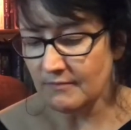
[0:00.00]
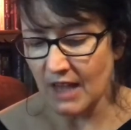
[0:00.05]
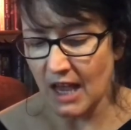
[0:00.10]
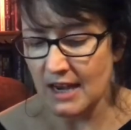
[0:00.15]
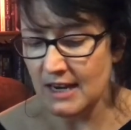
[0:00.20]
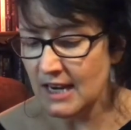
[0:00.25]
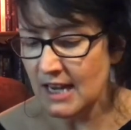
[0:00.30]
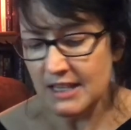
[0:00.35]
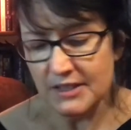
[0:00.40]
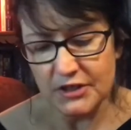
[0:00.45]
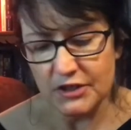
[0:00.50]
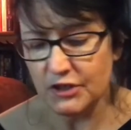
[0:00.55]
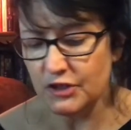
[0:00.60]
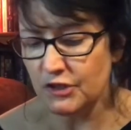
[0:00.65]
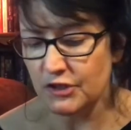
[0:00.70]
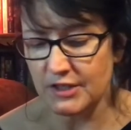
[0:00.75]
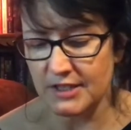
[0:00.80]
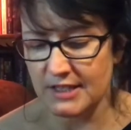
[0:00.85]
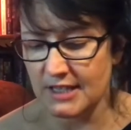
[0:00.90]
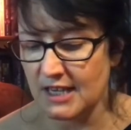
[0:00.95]
And let's
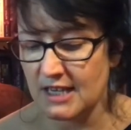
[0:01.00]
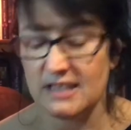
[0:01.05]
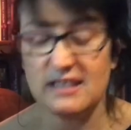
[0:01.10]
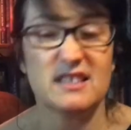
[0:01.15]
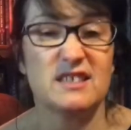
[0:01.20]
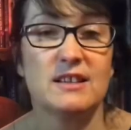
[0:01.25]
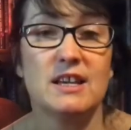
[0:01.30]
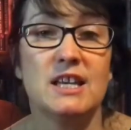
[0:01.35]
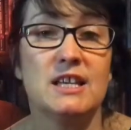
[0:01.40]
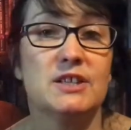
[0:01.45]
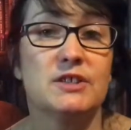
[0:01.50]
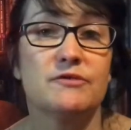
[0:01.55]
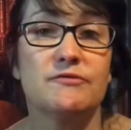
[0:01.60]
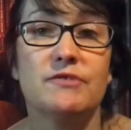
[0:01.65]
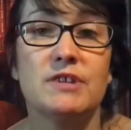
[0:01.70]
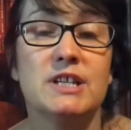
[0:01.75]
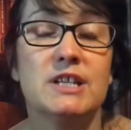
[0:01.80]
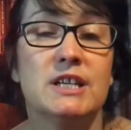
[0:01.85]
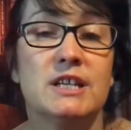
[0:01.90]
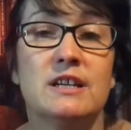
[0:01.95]
just say it's a
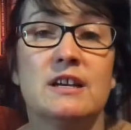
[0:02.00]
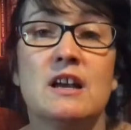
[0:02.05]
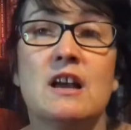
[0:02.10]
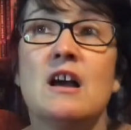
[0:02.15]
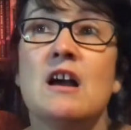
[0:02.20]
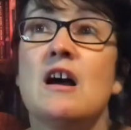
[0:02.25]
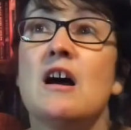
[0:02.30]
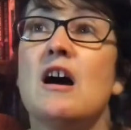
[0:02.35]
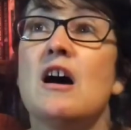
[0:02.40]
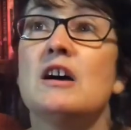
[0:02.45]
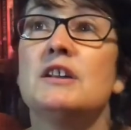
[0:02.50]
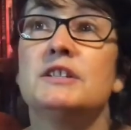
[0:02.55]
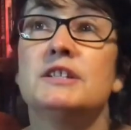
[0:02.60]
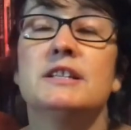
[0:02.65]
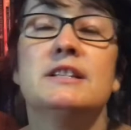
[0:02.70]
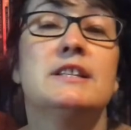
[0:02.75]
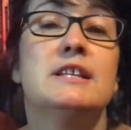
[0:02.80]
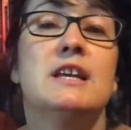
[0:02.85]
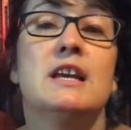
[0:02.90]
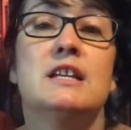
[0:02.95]
reading until
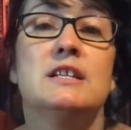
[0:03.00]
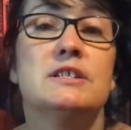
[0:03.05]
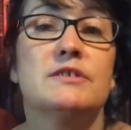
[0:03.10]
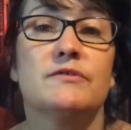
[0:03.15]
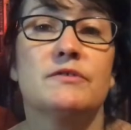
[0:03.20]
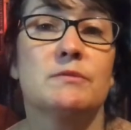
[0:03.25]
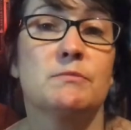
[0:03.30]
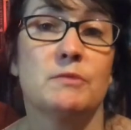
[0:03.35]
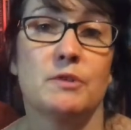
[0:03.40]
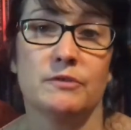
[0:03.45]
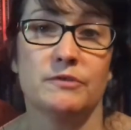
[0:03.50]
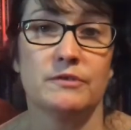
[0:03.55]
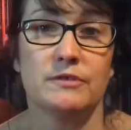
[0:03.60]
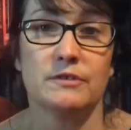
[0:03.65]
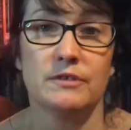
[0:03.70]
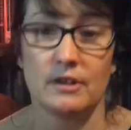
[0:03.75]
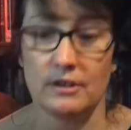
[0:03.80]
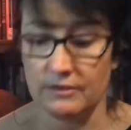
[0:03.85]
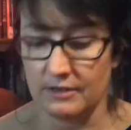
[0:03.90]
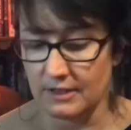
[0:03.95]
the end of the month,
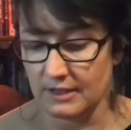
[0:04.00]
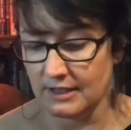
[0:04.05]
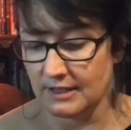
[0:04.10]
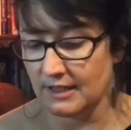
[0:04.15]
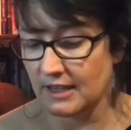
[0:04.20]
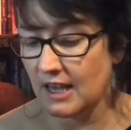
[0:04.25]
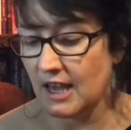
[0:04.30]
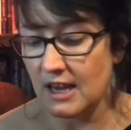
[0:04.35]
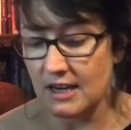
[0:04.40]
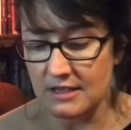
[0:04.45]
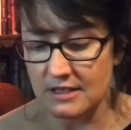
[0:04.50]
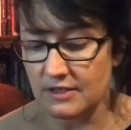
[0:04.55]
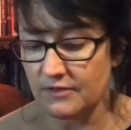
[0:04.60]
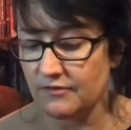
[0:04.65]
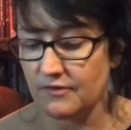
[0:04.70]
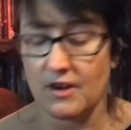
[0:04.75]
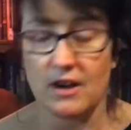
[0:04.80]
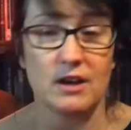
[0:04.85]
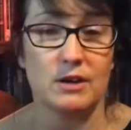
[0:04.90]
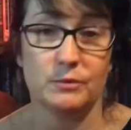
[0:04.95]
until the end of
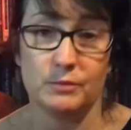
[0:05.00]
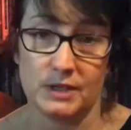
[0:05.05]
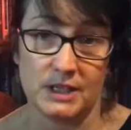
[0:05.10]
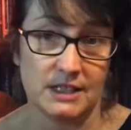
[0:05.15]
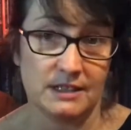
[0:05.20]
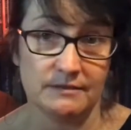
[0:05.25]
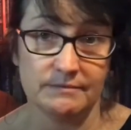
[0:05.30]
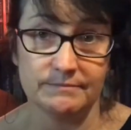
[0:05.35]
Halloween.